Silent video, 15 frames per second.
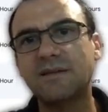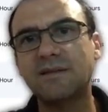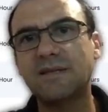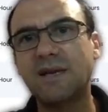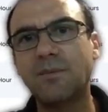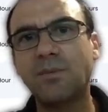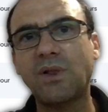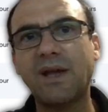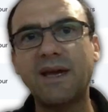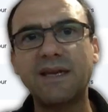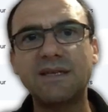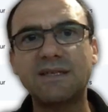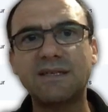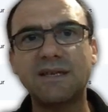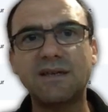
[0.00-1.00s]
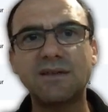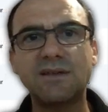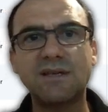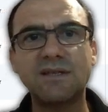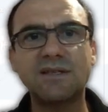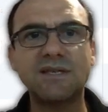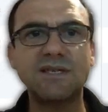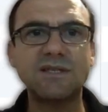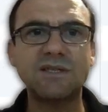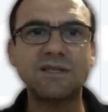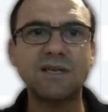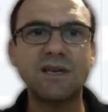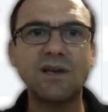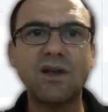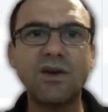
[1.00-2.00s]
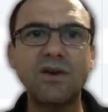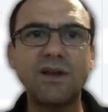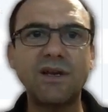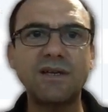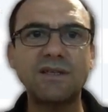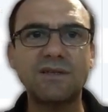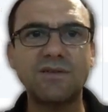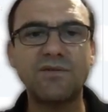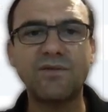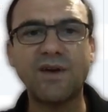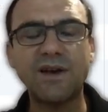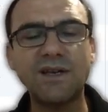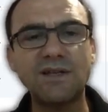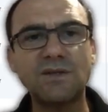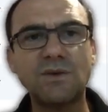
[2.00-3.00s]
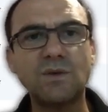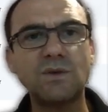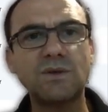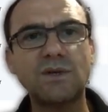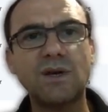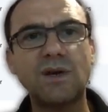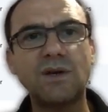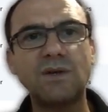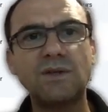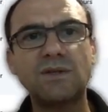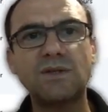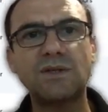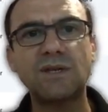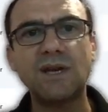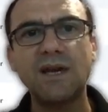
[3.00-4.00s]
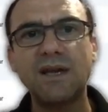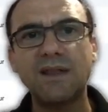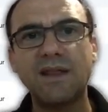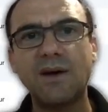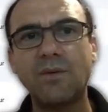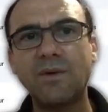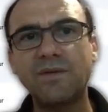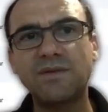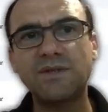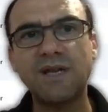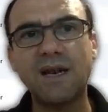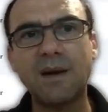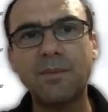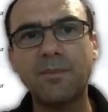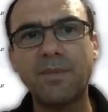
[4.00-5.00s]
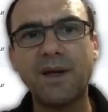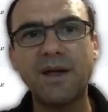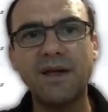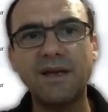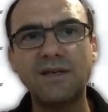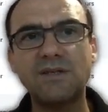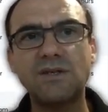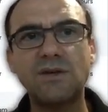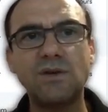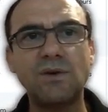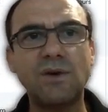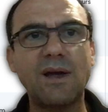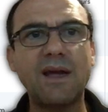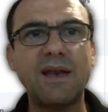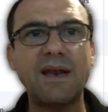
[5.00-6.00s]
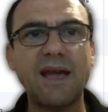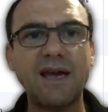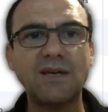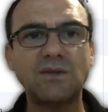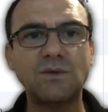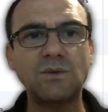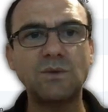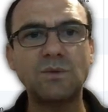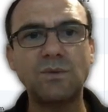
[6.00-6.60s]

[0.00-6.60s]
templates and concessions and loadings and funding source codes that we've set up into an actual